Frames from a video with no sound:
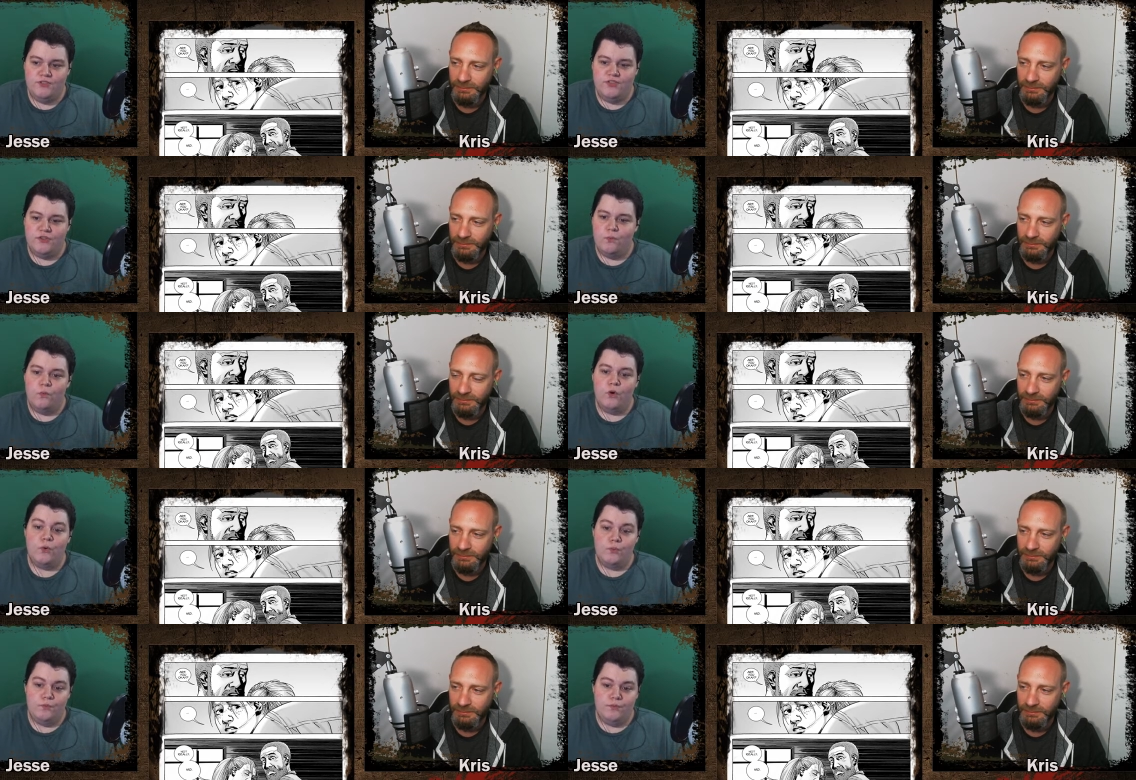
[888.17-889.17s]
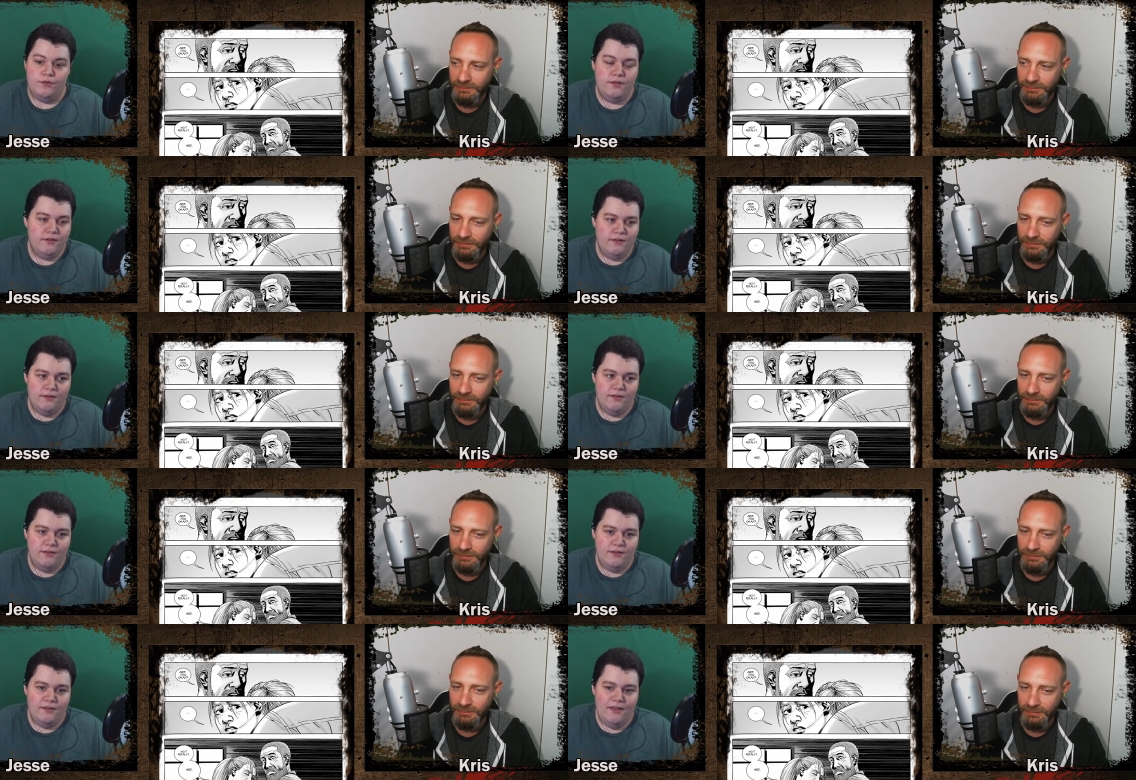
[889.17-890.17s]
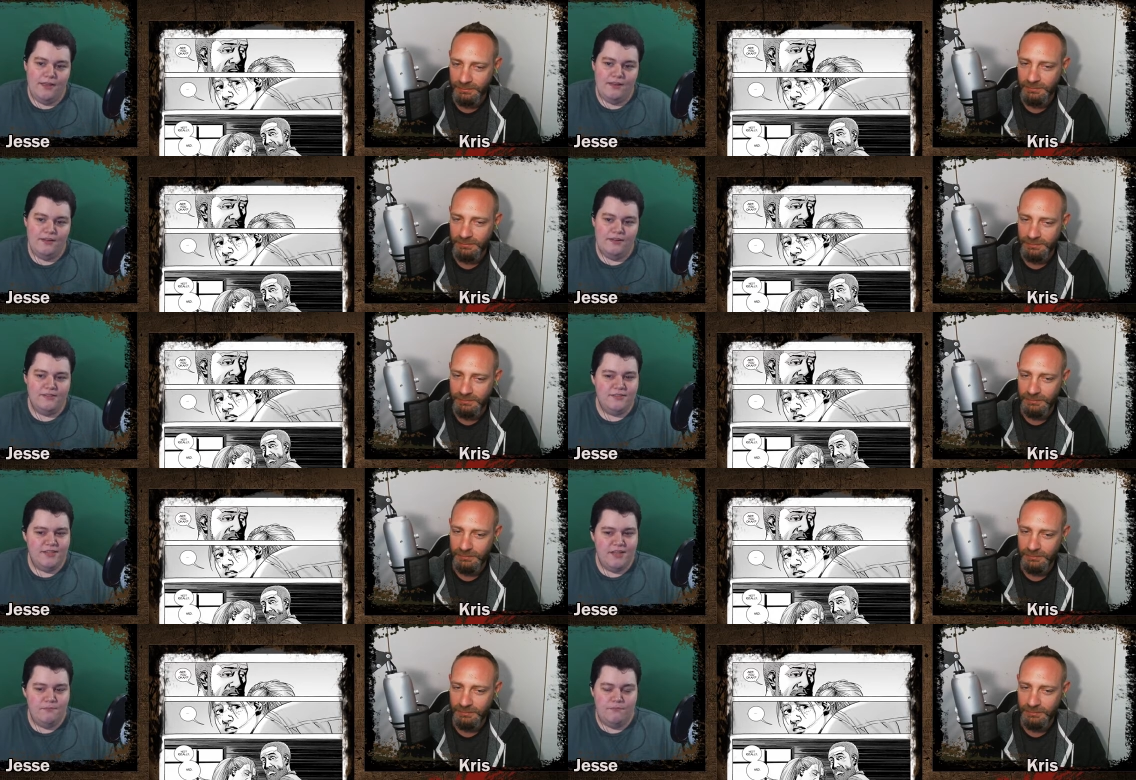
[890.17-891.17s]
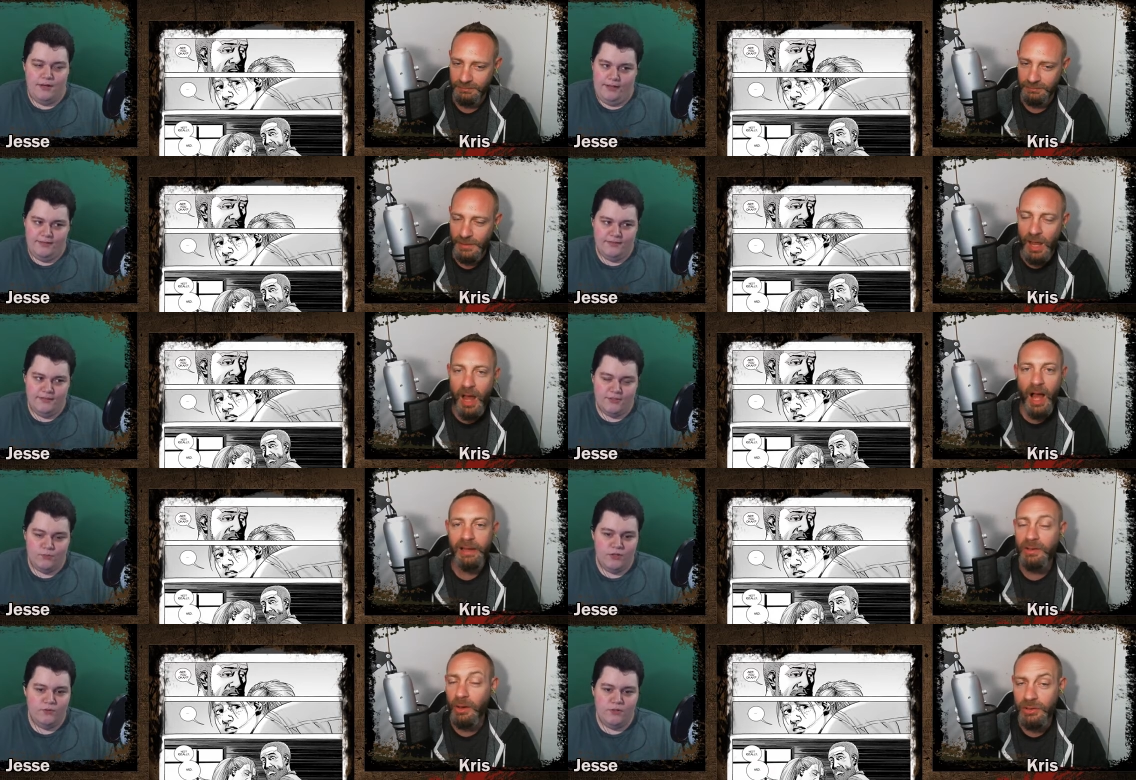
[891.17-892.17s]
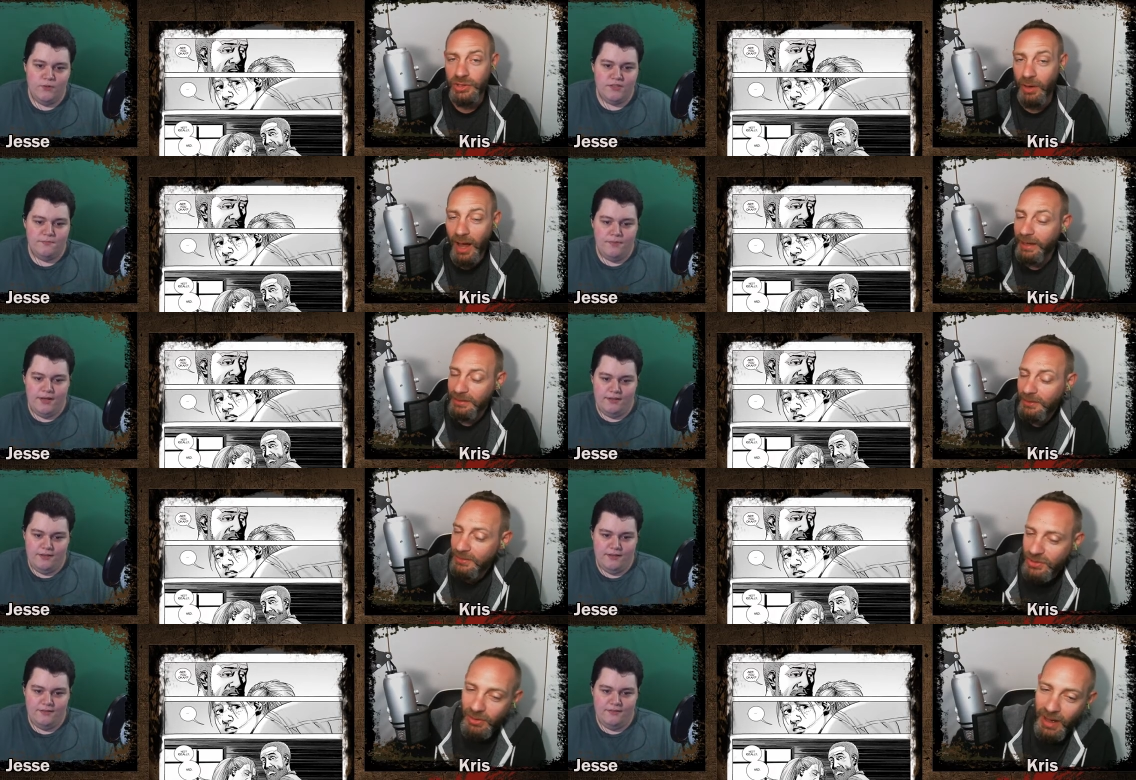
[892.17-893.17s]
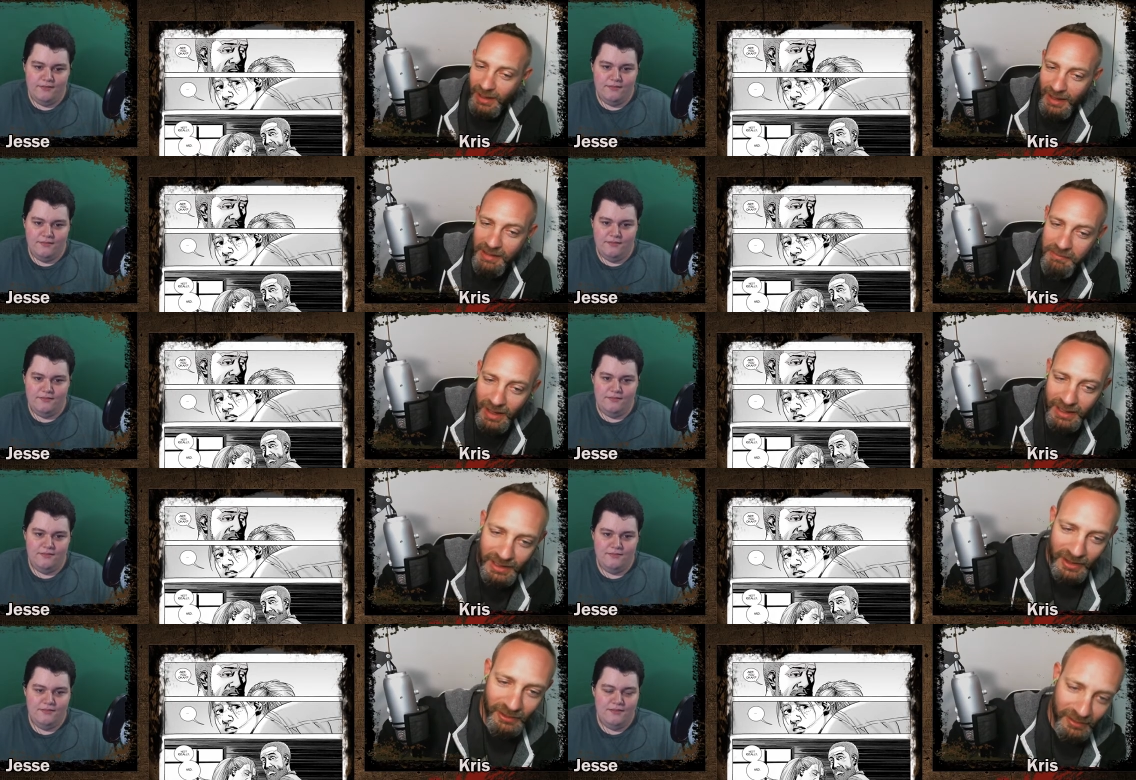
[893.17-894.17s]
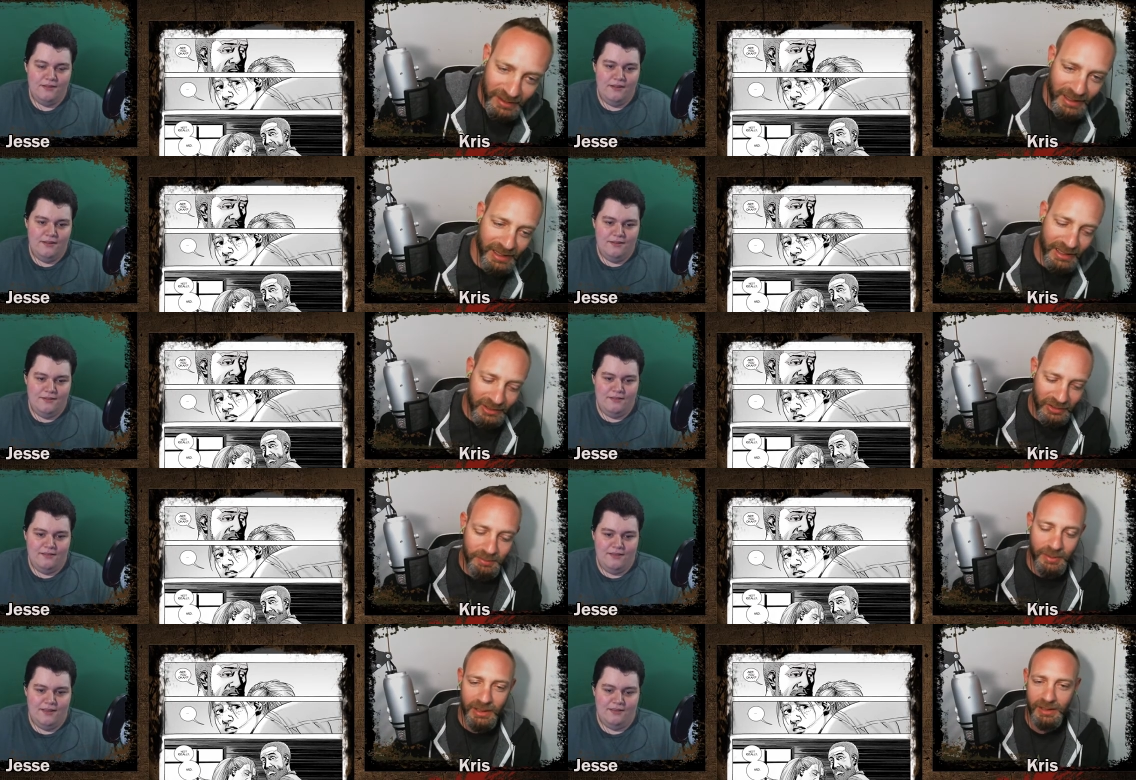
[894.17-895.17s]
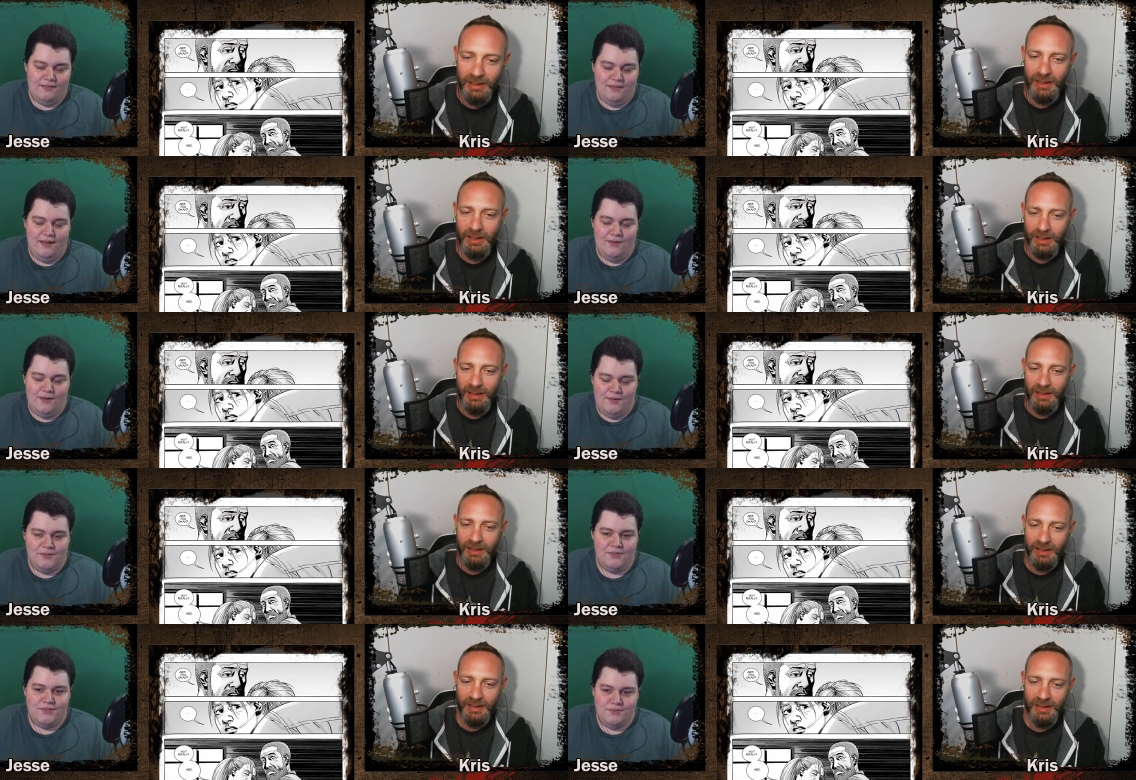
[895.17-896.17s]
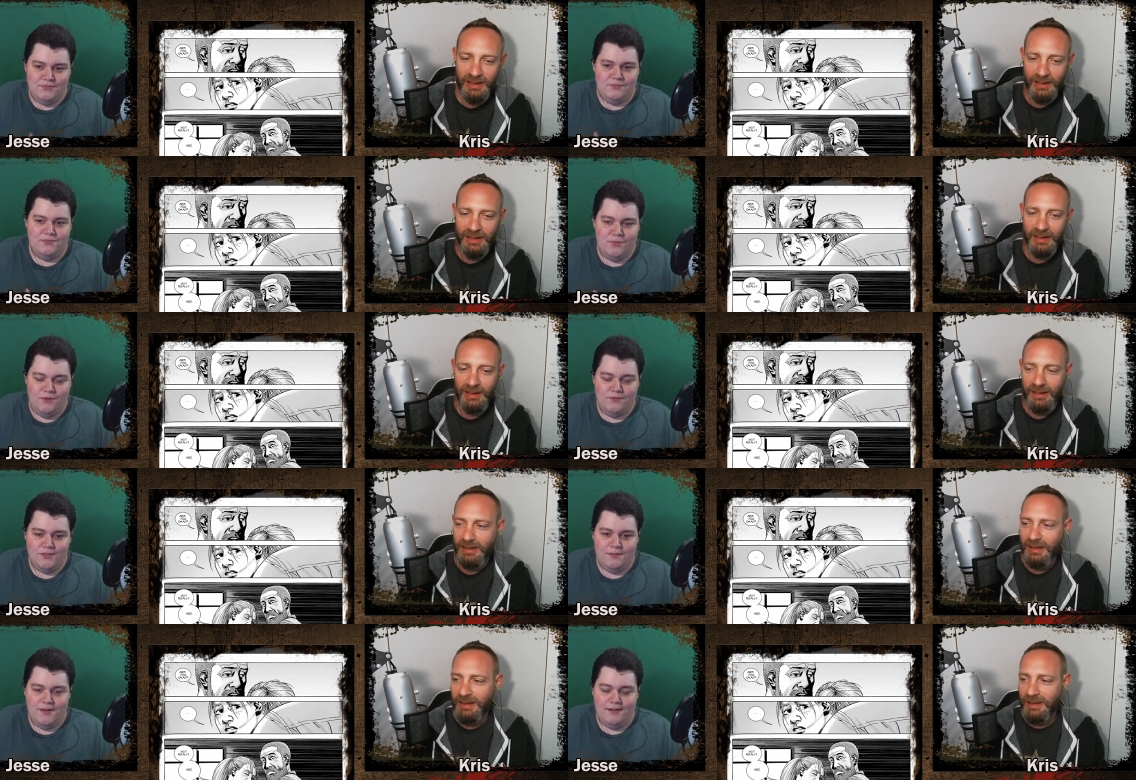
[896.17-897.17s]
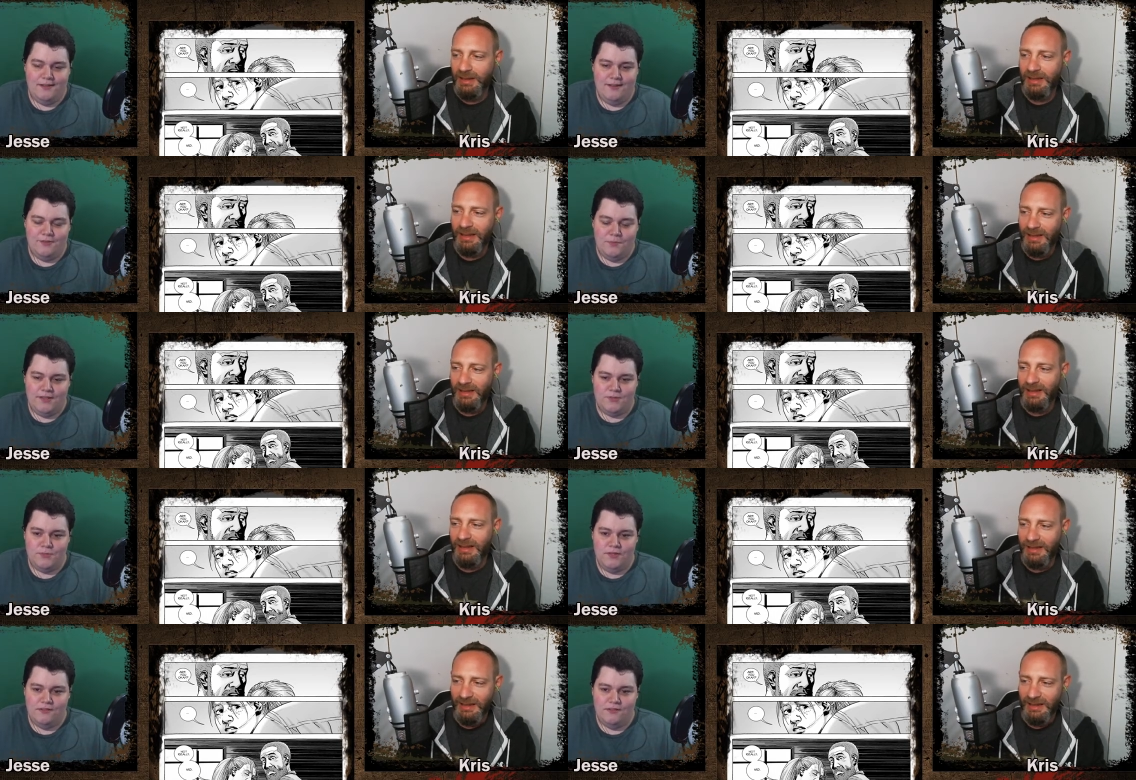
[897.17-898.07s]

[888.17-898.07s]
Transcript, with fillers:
Speaker 1: the wound. And, and it doesn't say bite because we don't. I told you. I yet.
Speaker 2: told you. I it might you know it could yeah, be.
Speaker 1: I, I was referencing back to that from last week